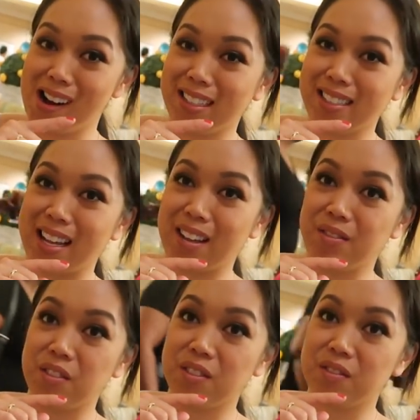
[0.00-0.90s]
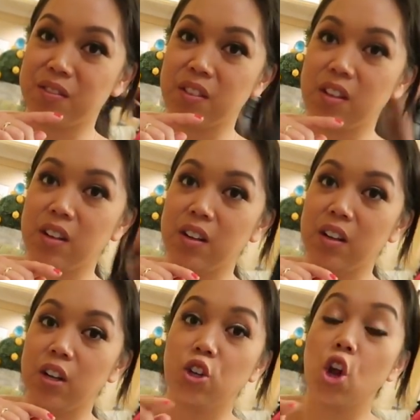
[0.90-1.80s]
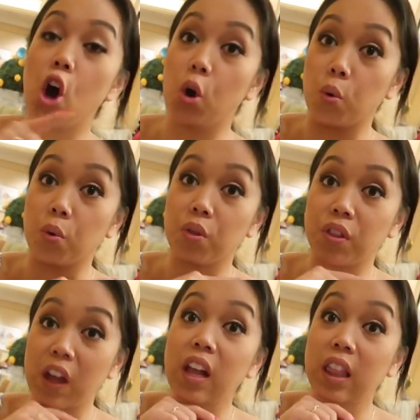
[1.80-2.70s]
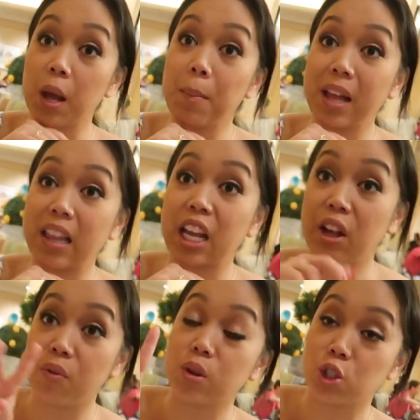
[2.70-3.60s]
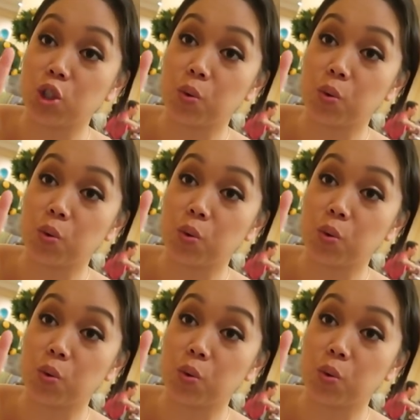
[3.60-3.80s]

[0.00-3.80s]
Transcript: You're giving me a limit? No, Oh, seriously?